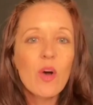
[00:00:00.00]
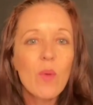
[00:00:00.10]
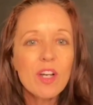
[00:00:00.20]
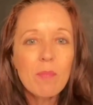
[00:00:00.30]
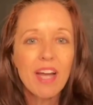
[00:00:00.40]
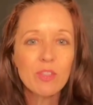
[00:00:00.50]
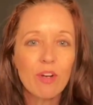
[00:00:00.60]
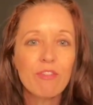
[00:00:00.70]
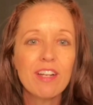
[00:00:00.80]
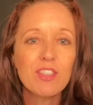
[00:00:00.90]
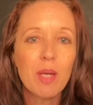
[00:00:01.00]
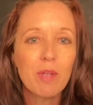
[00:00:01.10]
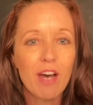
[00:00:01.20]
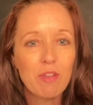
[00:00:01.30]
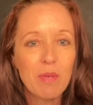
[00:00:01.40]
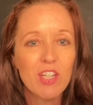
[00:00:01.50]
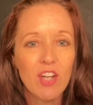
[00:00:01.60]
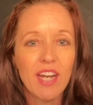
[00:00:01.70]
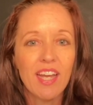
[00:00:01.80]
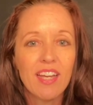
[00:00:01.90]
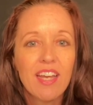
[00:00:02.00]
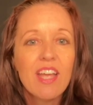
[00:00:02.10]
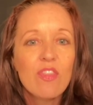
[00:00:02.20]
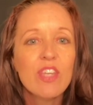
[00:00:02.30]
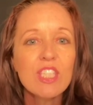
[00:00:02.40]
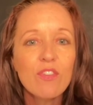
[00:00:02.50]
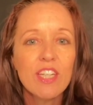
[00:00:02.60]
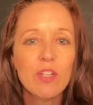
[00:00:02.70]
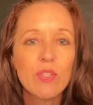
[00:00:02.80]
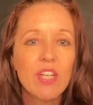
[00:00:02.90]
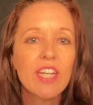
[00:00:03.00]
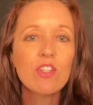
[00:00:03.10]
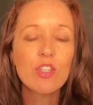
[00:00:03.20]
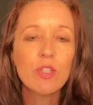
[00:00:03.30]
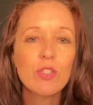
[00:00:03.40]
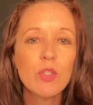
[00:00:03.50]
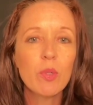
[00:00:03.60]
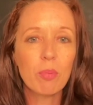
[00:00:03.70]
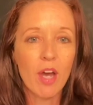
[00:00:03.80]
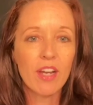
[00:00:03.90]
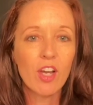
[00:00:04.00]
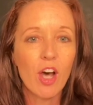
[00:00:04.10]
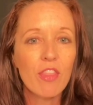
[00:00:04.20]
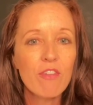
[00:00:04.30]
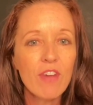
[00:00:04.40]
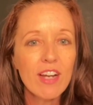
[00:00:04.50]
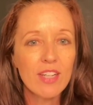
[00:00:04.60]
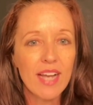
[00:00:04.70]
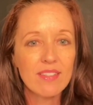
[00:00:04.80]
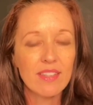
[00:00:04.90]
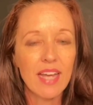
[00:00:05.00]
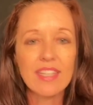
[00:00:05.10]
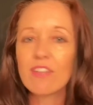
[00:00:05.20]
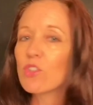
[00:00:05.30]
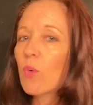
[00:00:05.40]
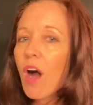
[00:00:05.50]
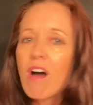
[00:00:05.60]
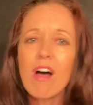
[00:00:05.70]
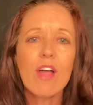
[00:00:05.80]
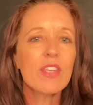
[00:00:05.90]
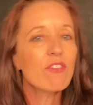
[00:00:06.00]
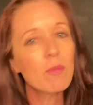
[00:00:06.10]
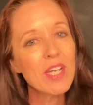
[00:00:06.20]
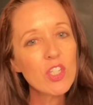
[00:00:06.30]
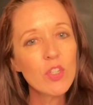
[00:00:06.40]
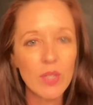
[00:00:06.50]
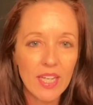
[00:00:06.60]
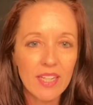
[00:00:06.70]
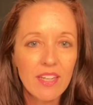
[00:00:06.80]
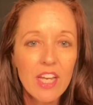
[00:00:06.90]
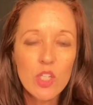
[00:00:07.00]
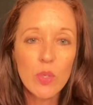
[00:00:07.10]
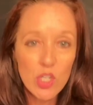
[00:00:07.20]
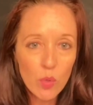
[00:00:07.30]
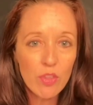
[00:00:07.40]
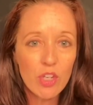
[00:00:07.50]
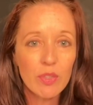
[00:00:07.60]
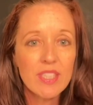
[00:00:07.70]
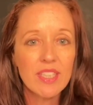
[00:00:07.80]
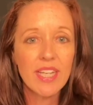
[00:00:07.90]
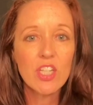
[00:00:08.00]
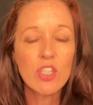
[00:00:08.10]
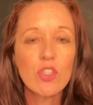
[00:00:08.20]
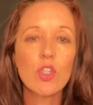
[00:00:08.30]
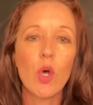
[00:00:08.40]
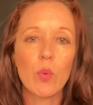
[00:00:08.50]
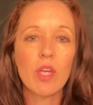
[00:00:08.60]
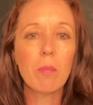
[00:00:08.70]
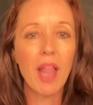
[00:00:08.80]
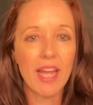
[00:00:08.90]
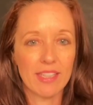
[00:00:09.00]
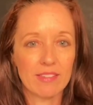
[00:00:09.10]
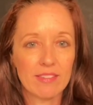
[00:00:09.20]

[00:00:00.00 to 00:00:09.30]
Welcome back to our Firestop coffee break training. This video is going to introduce you to a product called the Fire Gasket and give you all the information you need to ensure that your installations are code compliant.